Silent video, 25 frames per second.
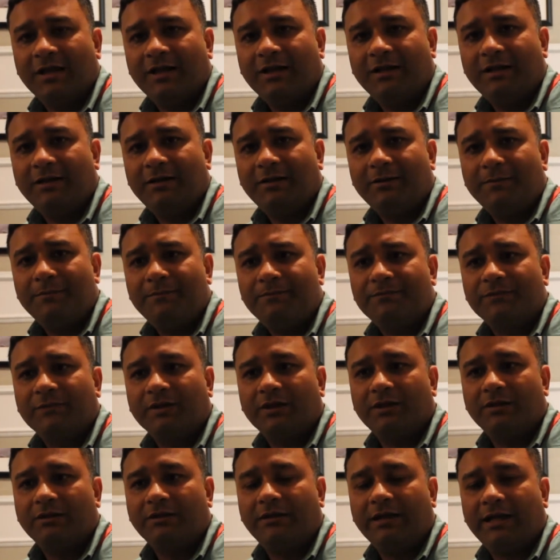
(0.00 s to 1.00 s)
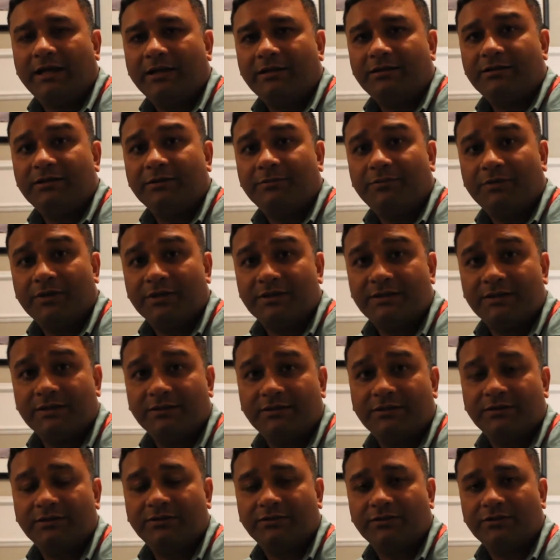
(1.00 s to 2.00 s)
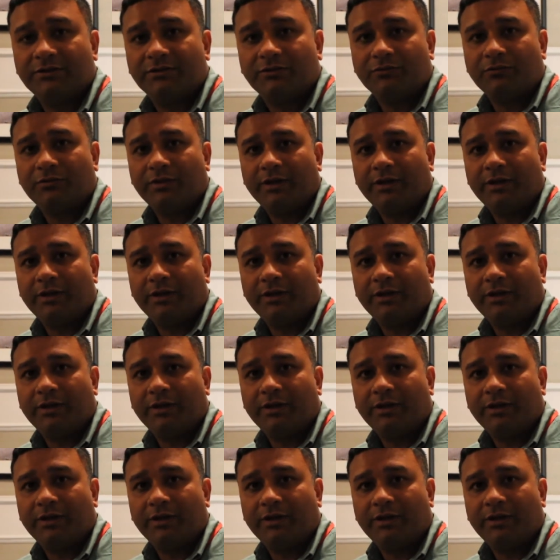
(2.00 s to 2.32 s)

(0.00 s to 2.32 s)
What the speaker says: That depressing situation